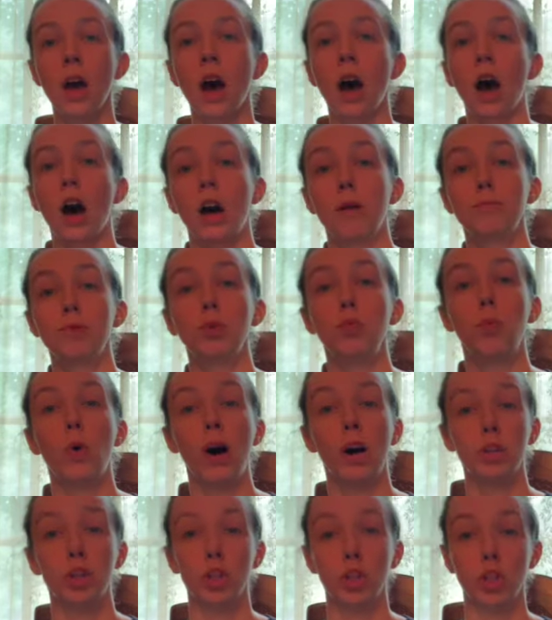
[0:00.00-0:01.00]
um, you
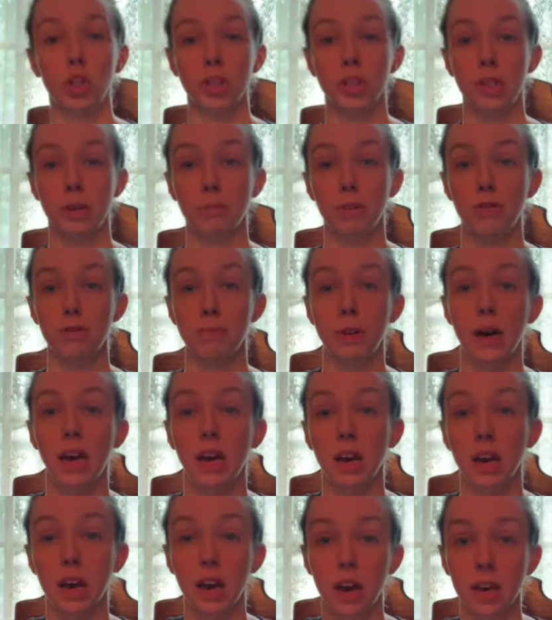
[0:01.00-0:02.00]
watched some of
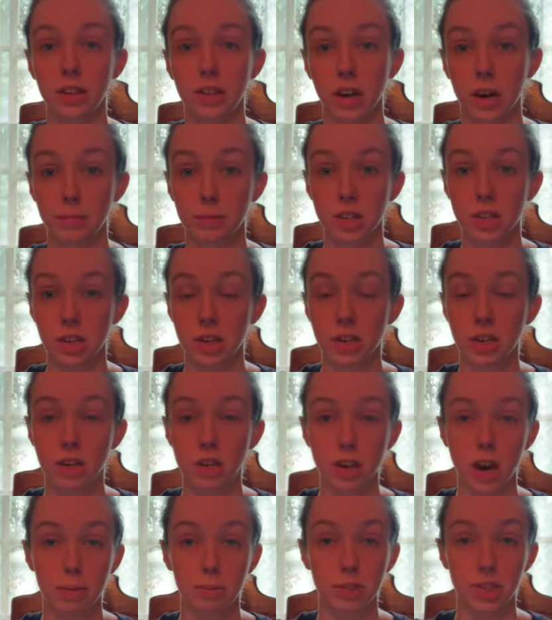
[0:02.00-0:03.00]
my yamas and
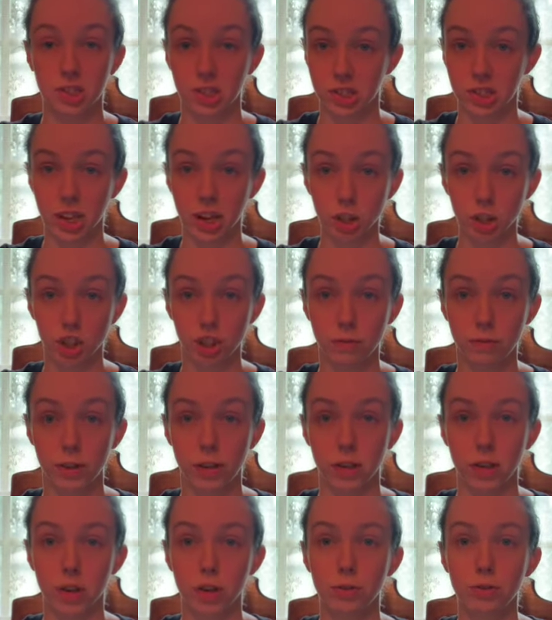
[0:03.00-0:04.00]
niyamas discussion
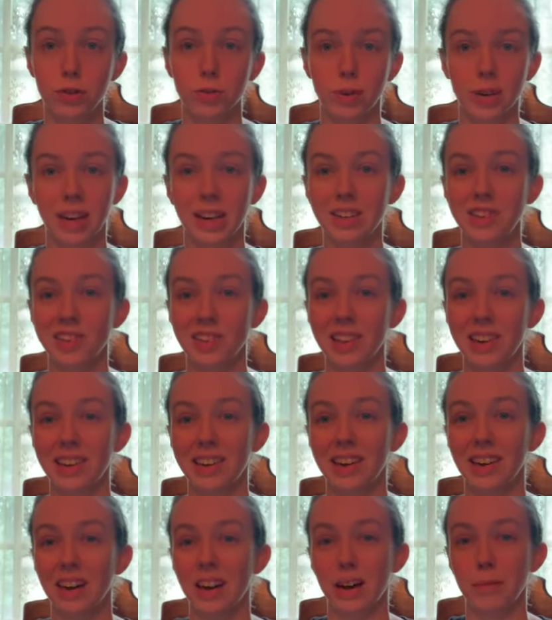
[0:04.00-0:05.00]
videos when I did
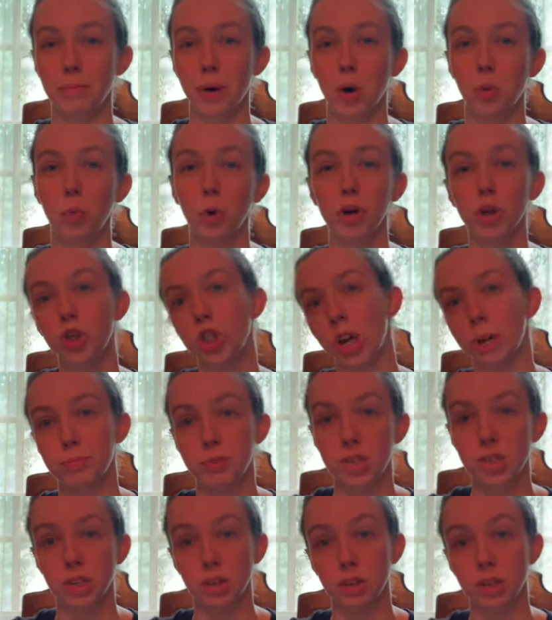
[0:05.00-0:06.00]
um, a workshop
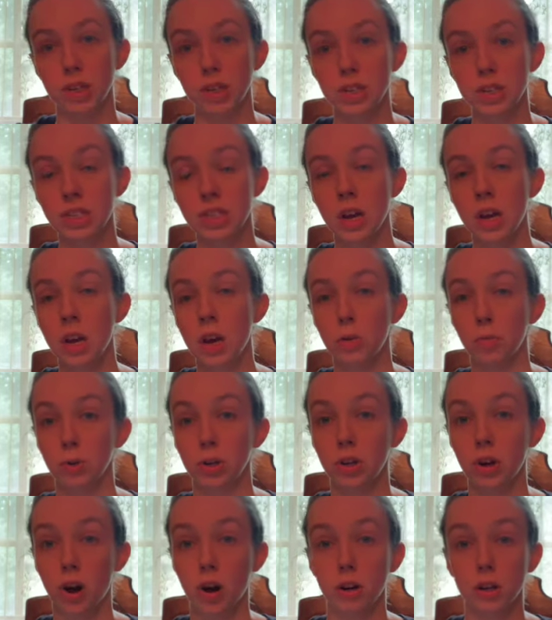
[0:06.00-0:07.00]
series
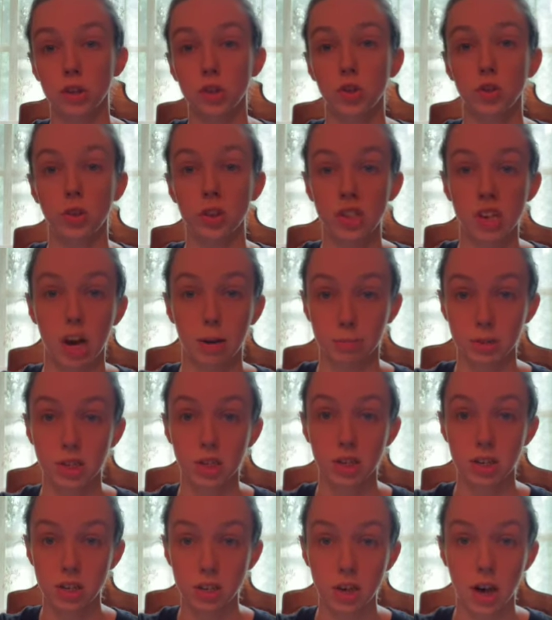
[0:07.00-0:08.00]
regarding to the yamas
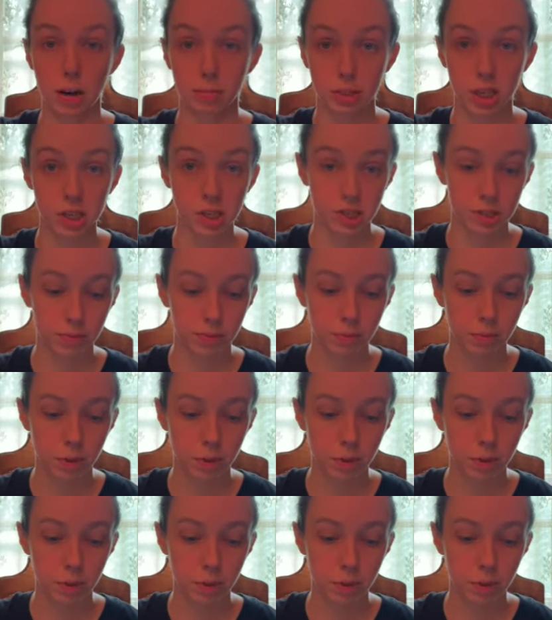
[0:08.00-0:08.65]
and niyamas,